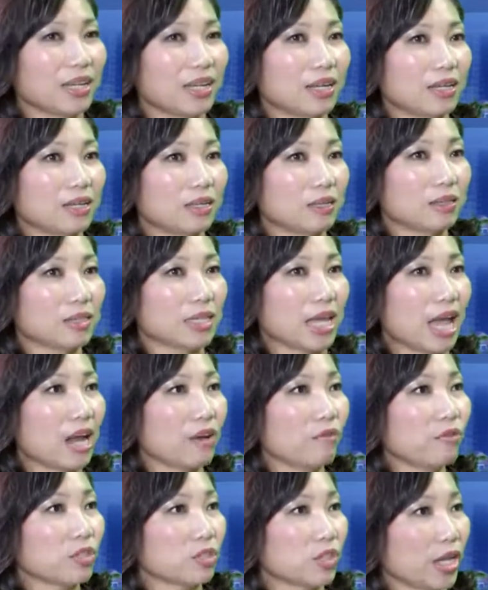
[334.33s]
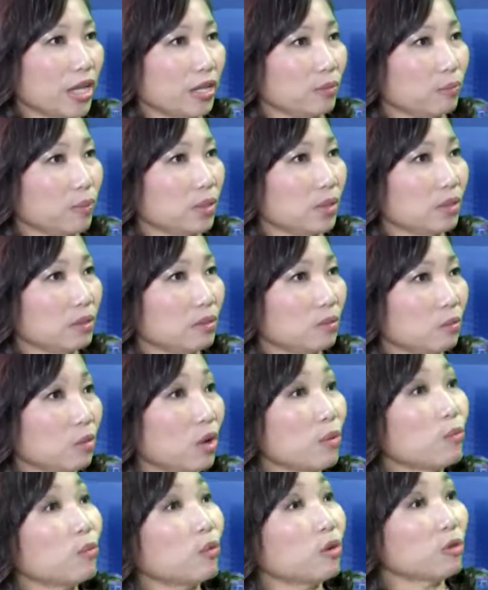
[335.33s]
uh, the average had been
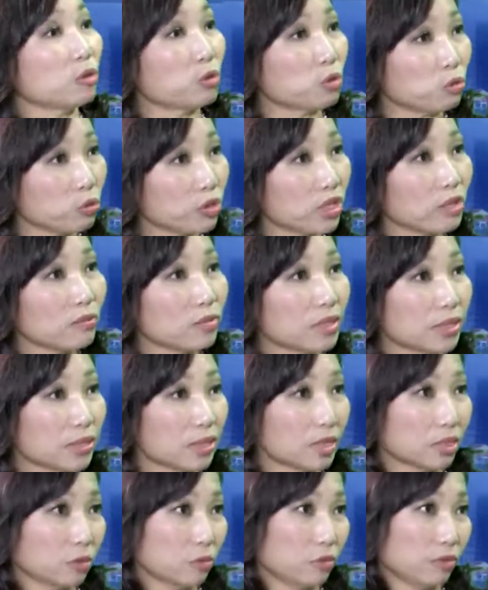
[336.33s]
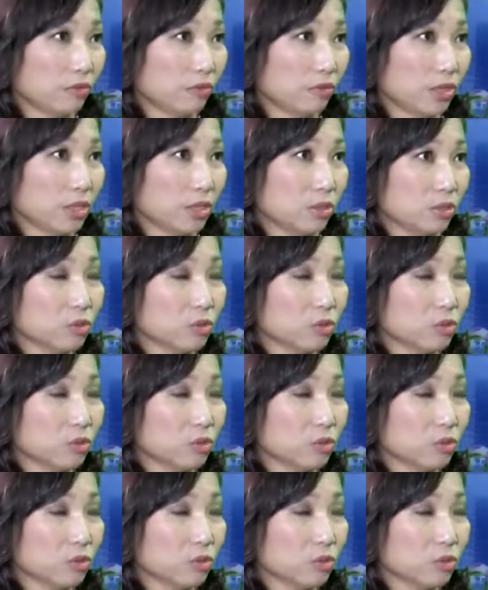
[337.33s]
1.3 million square feet.